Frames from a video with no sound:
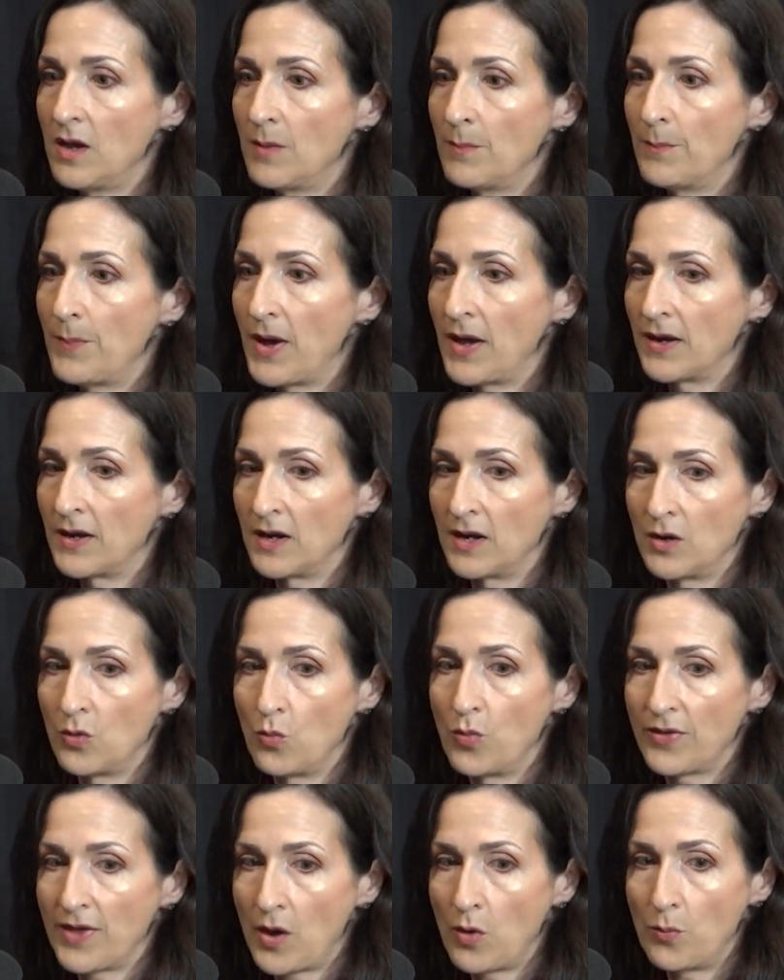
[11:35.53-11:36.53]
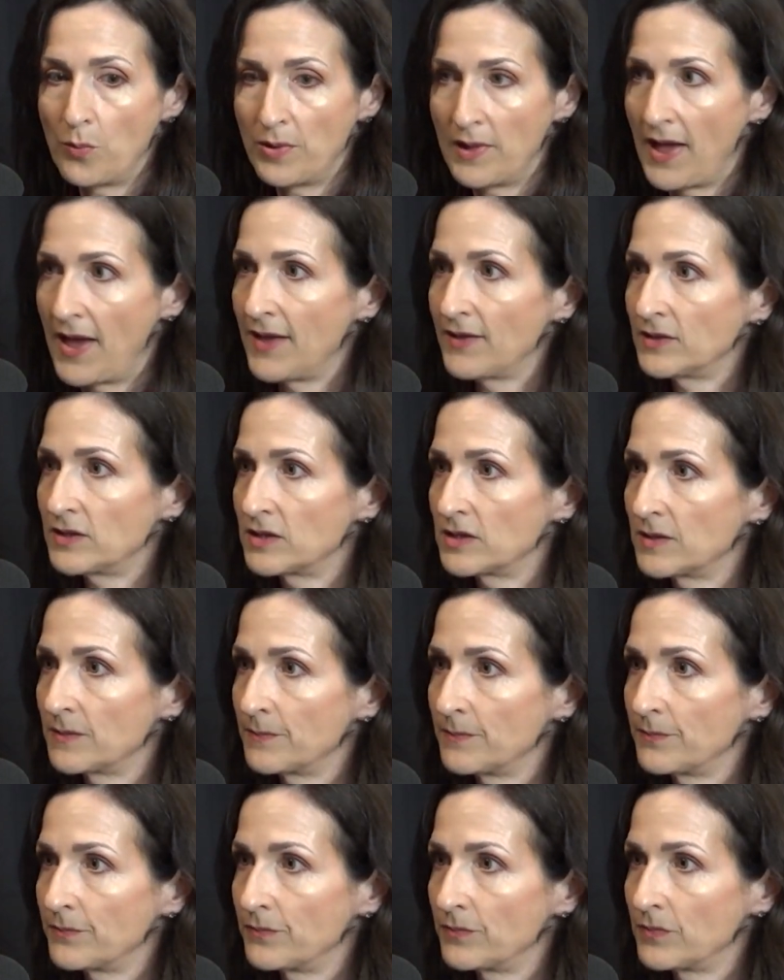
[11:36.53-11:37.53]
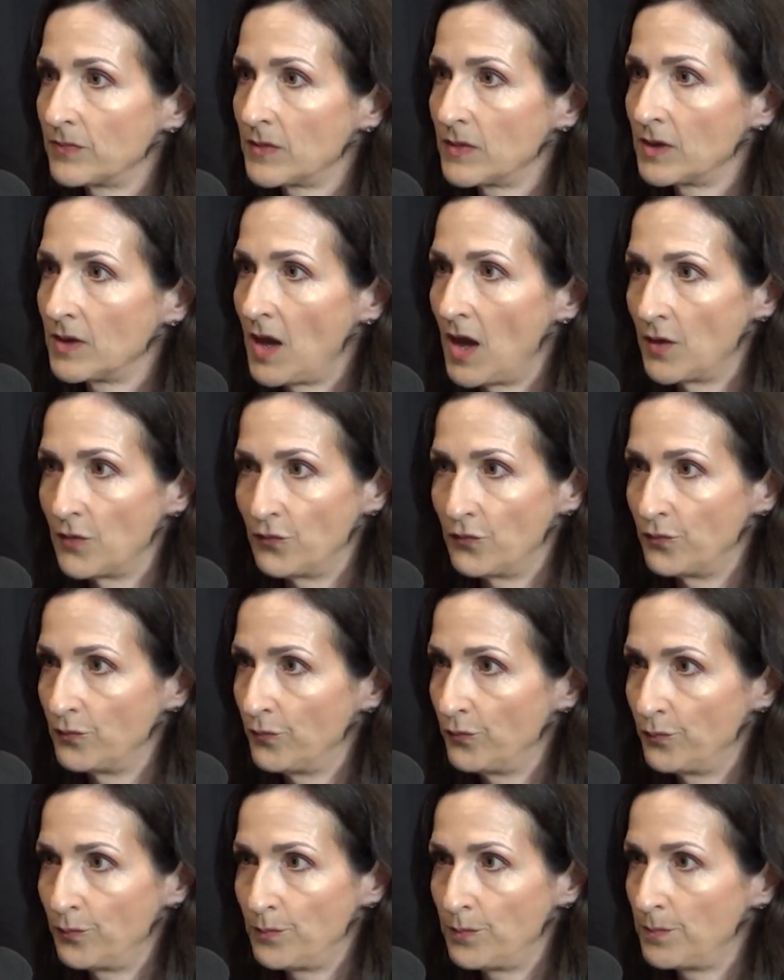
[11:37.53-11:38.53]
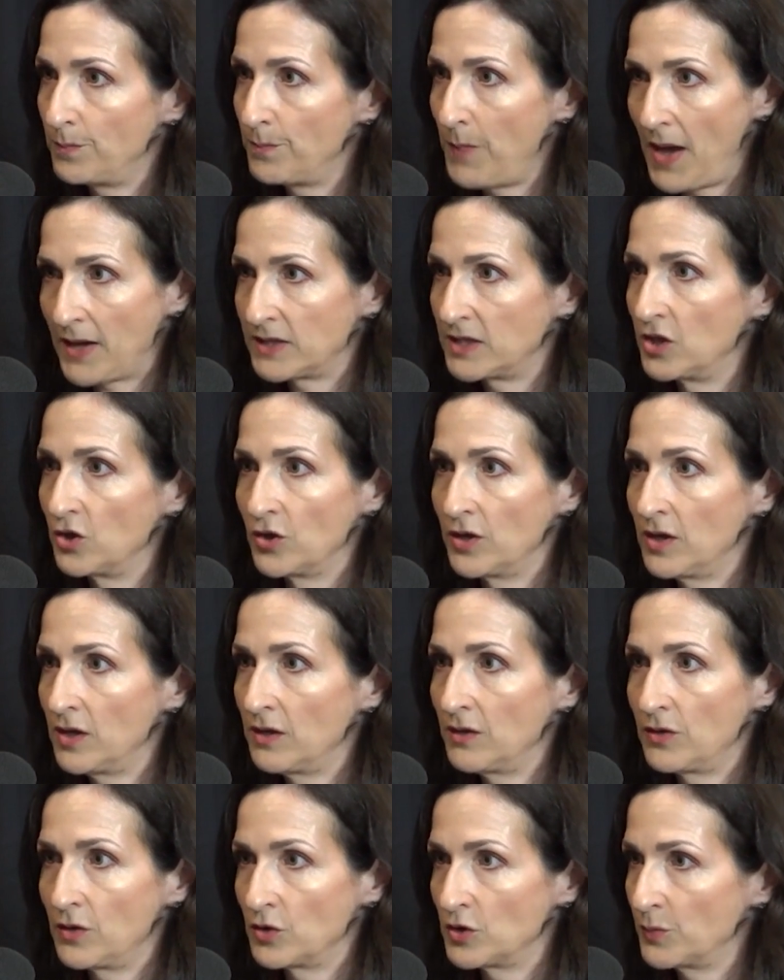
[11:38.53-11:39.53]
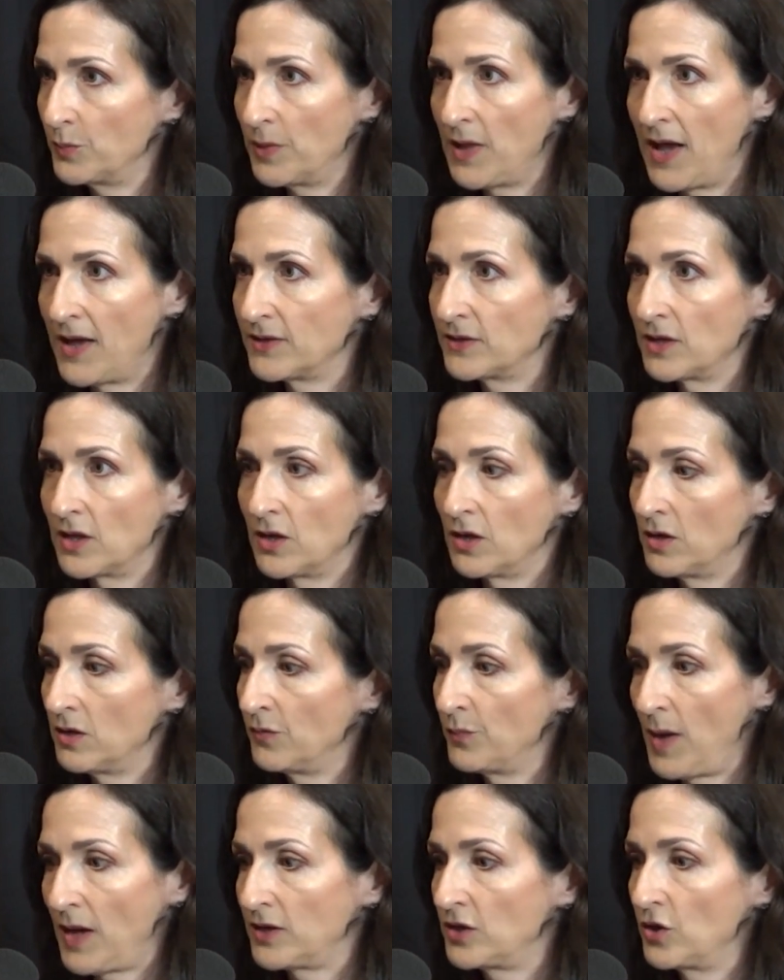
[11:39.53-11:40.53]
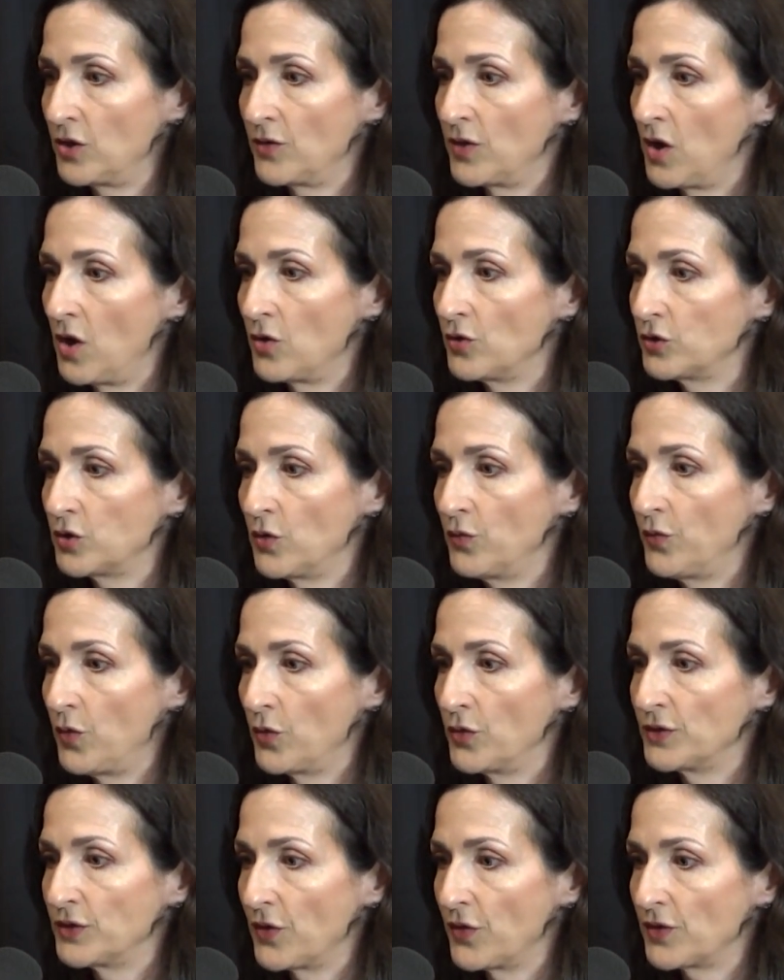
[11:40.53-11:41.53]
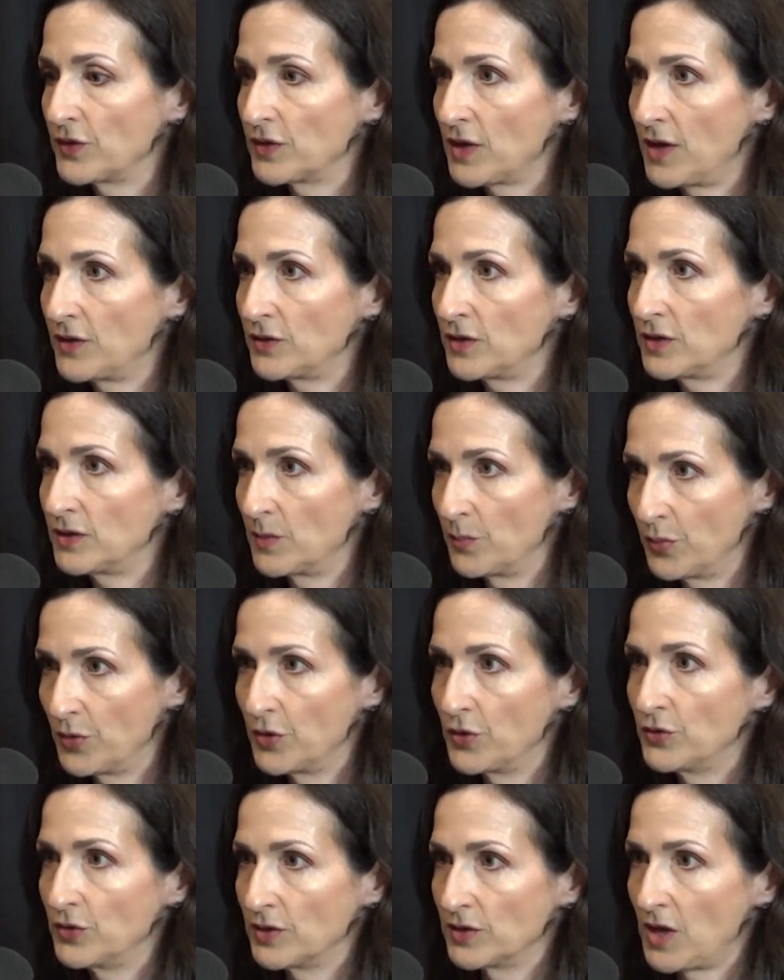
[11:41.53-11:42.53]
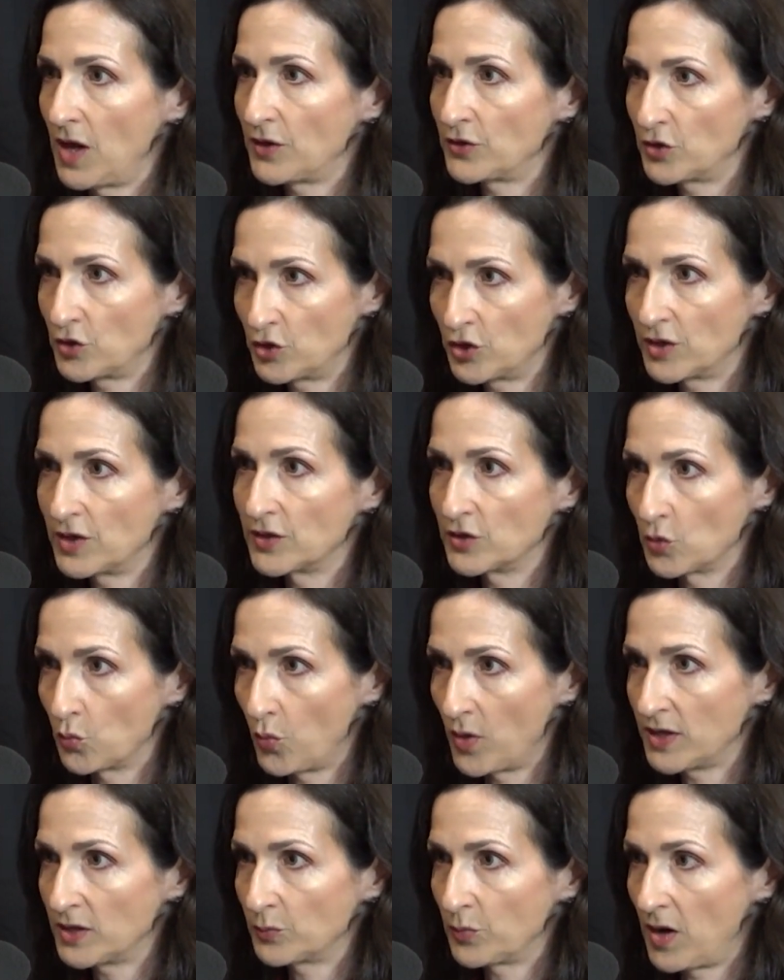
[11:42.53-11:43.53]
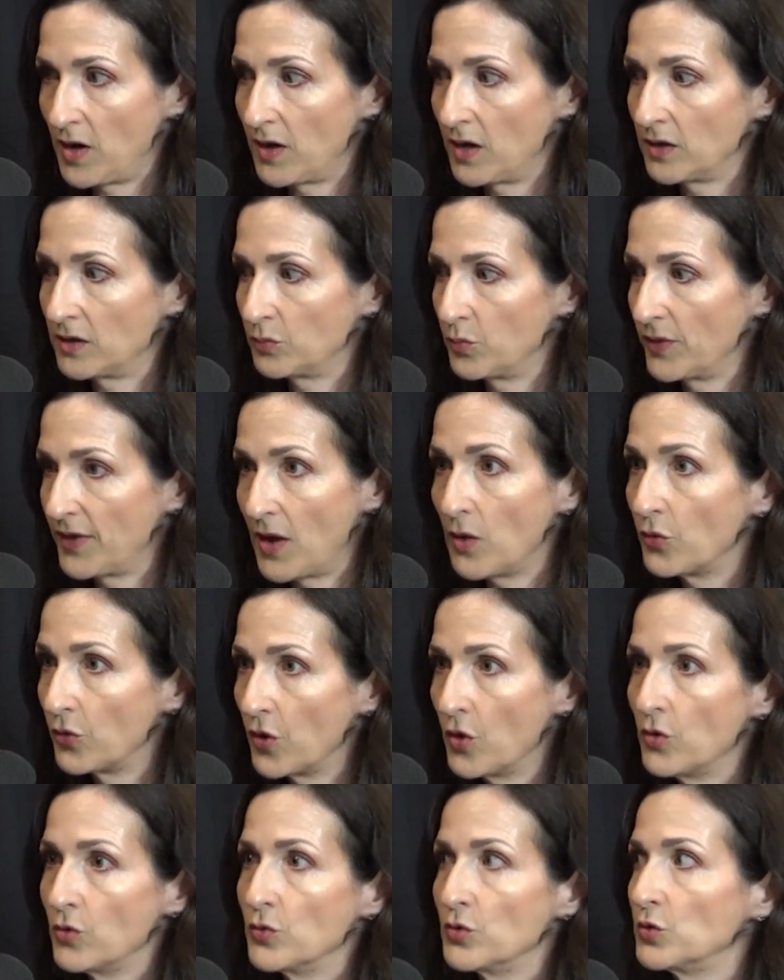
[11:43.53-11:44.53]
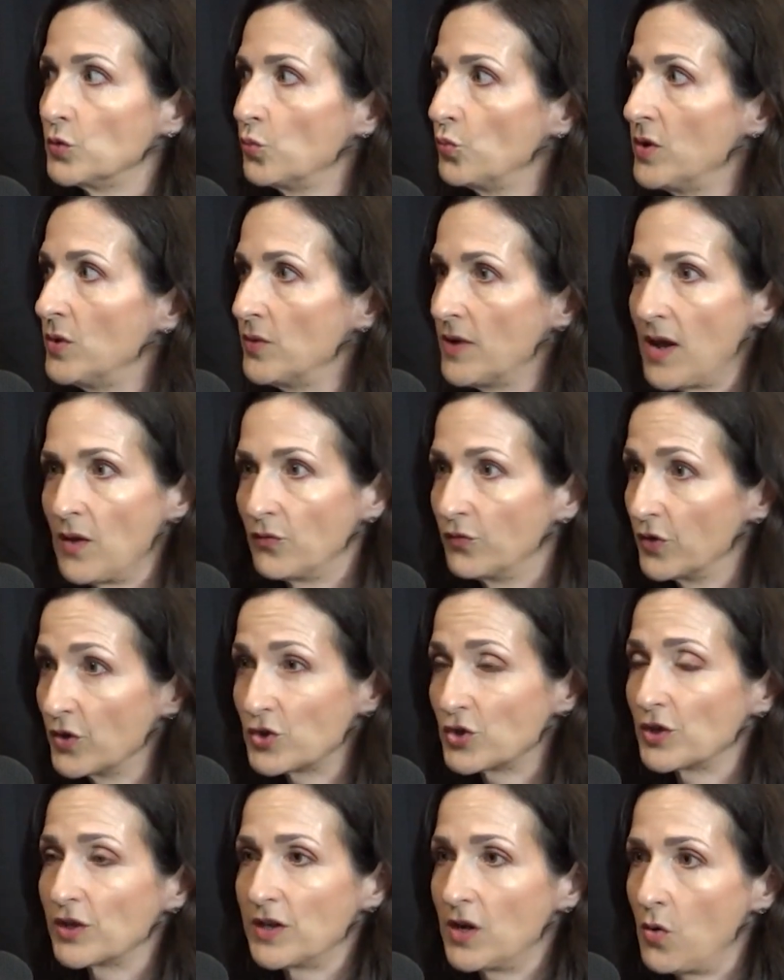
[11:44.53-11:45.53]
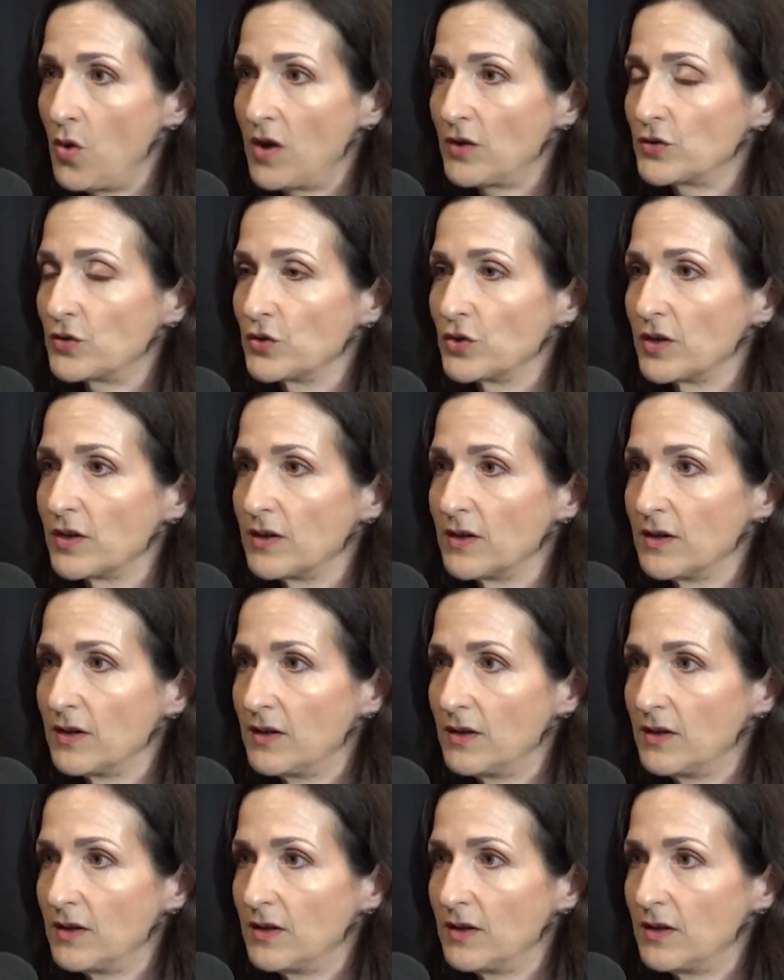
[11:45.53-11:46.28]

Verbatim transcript: But without plants and bacteria, there's bacteria that also photosynthesizes and produces oxygen as a waste product. Without those, we would have virtually no oxygen.